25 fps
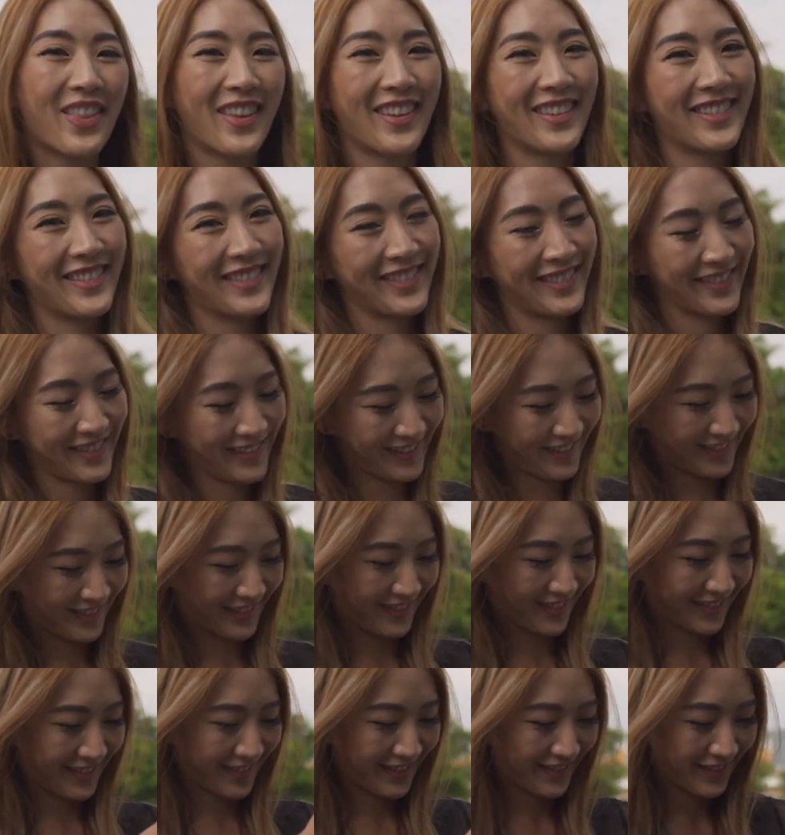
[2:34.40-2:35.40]
Um, should I
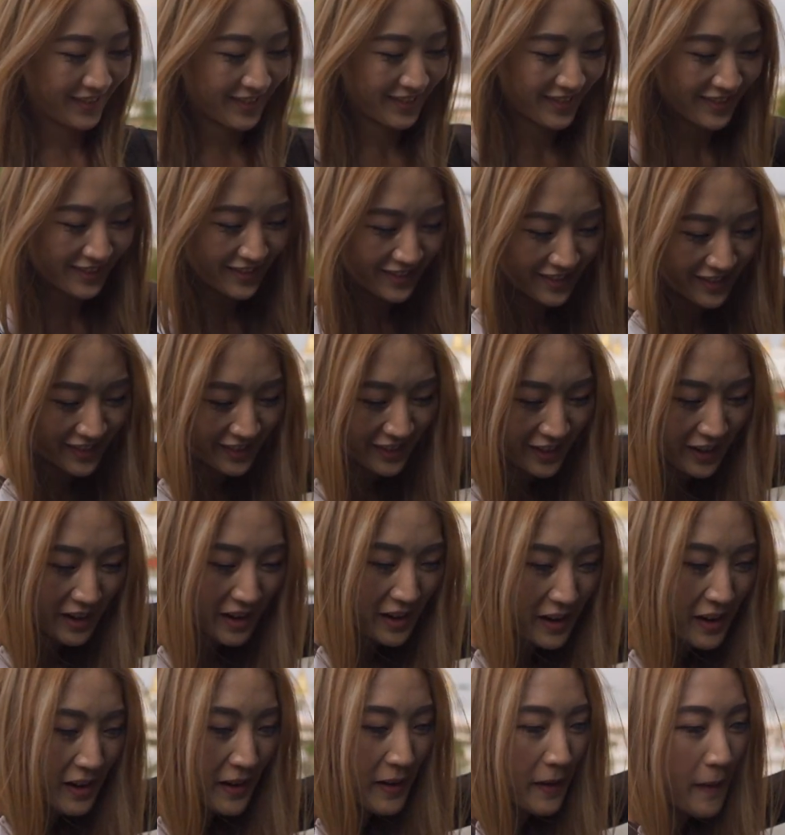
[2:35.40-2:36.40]
wait till
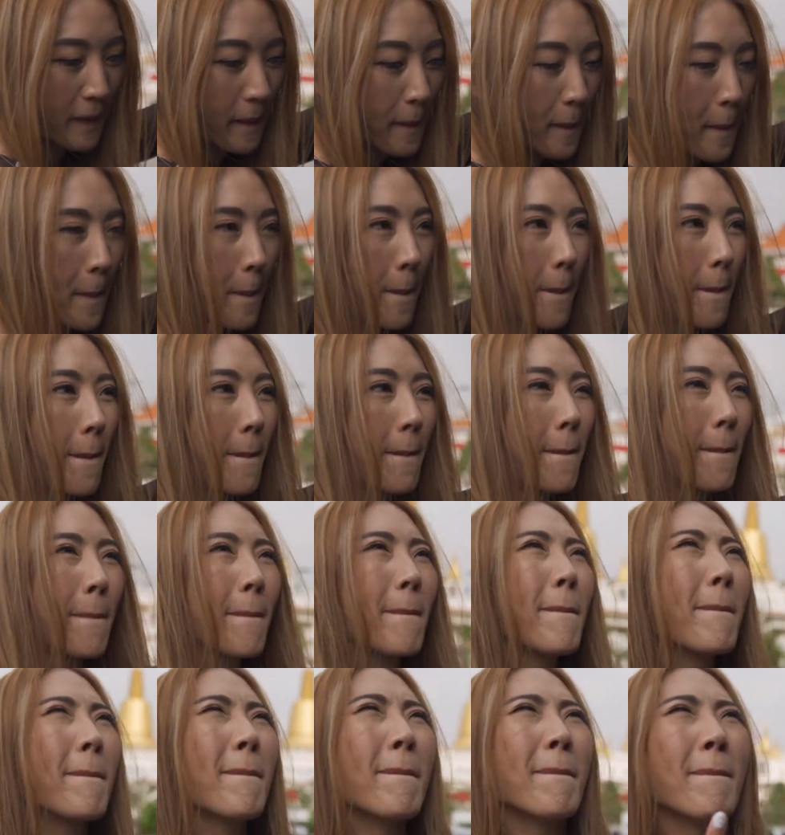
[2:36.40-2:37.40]
2022 to get a Tesla?
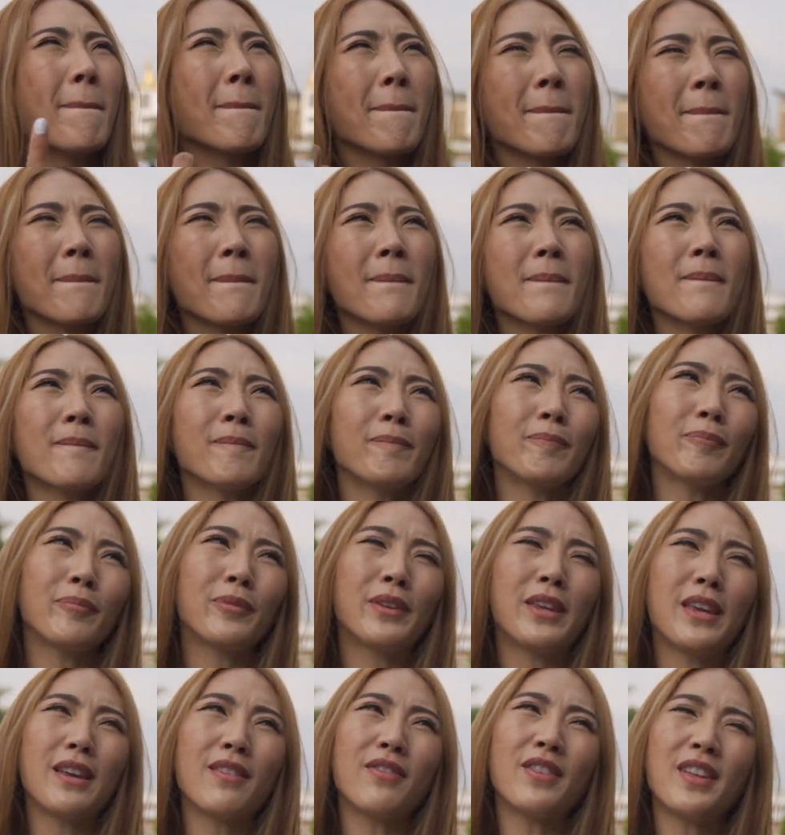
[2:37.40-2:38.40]
Mm,
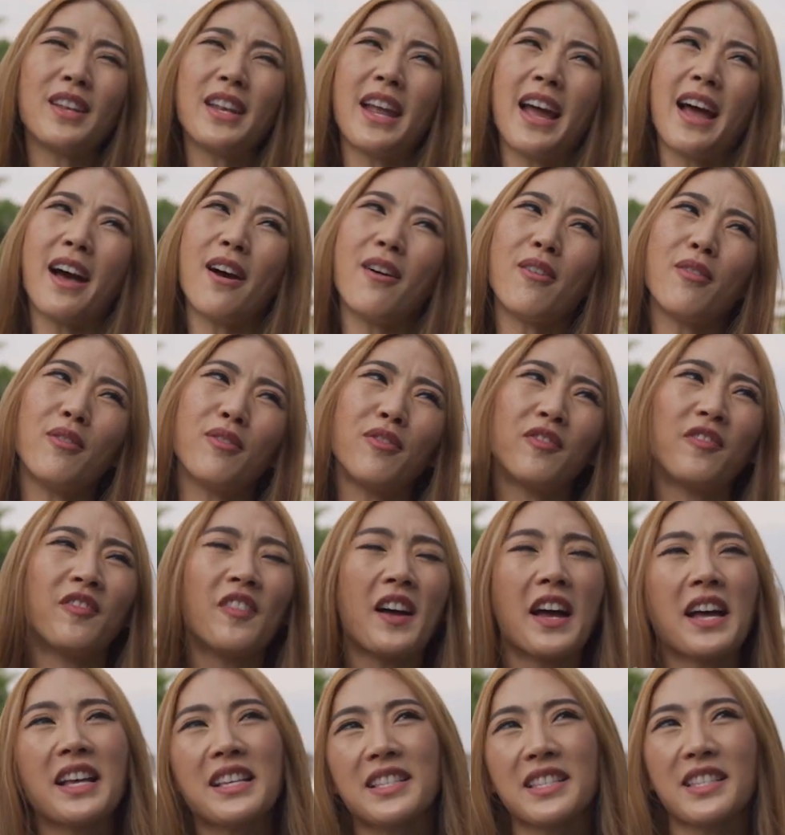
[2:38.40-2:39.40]
given how
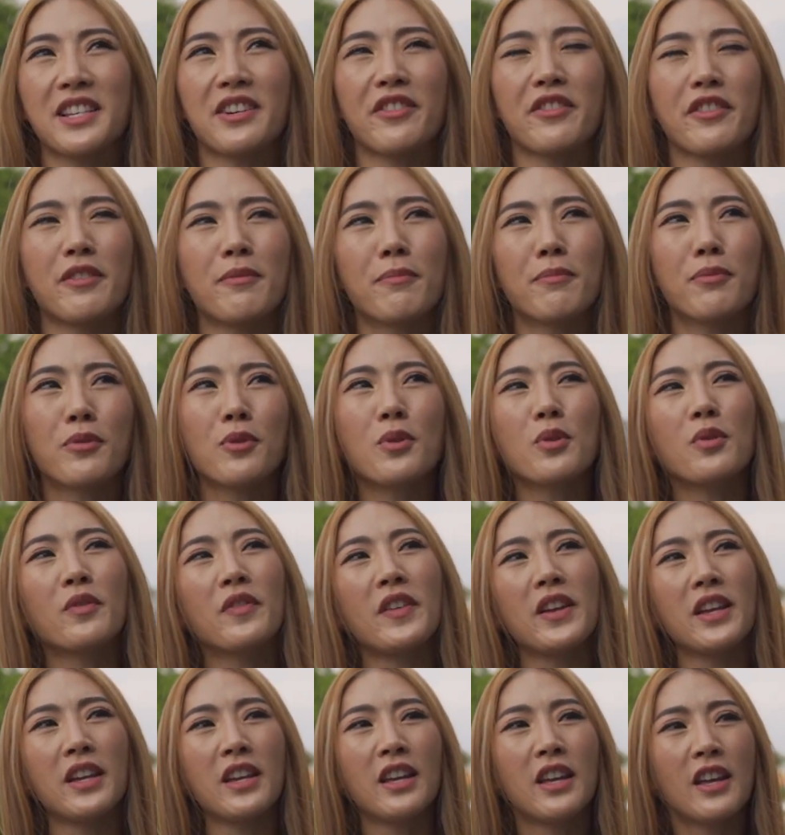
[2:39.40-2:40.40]
fast they're
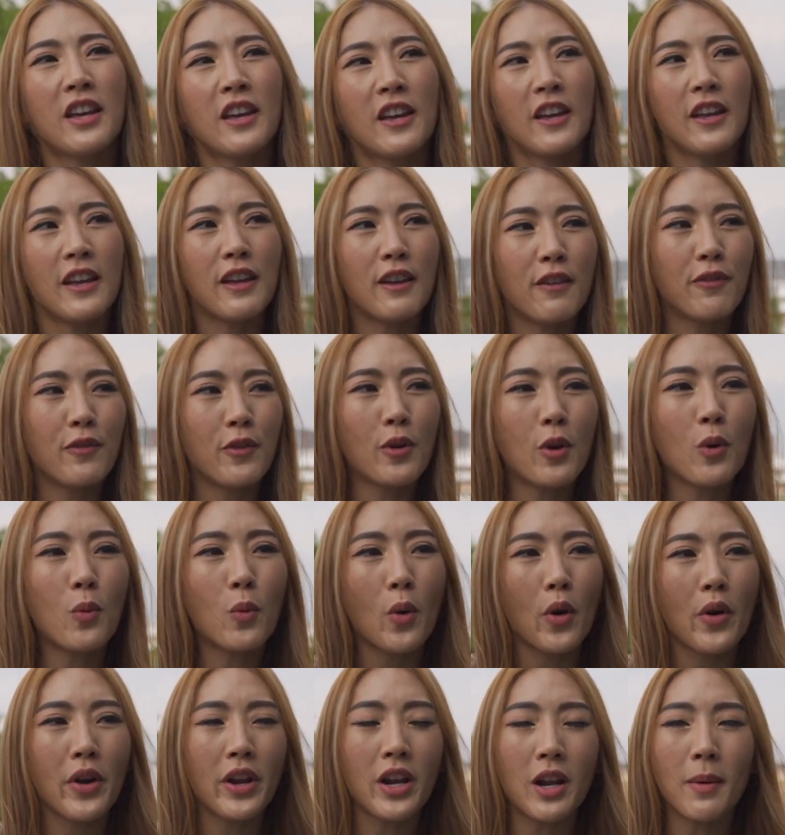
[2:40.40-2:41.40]
improving, if you're
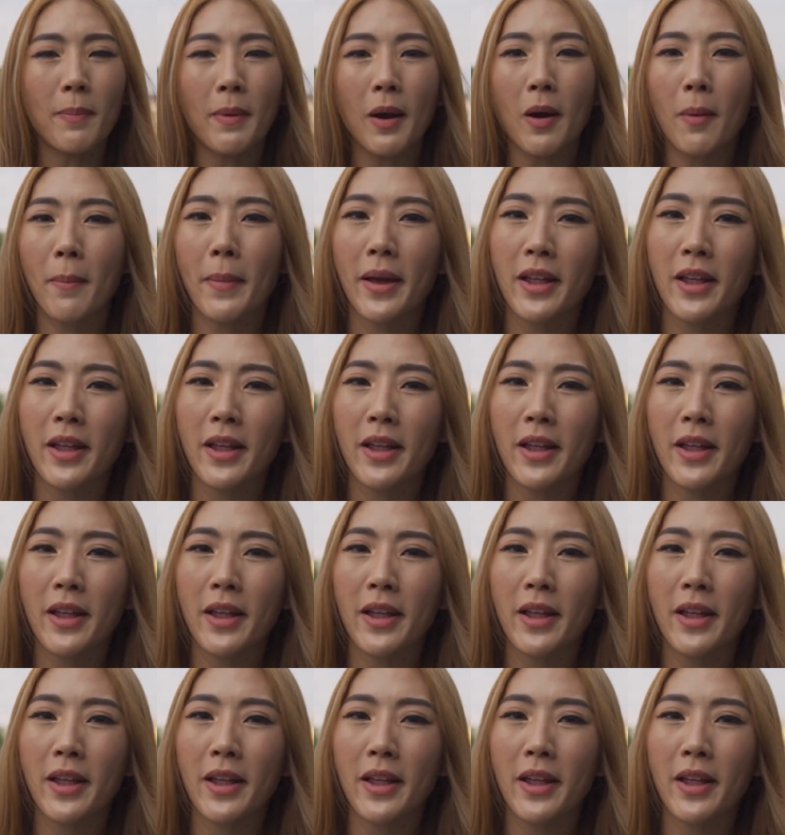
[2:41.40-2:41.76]
worried about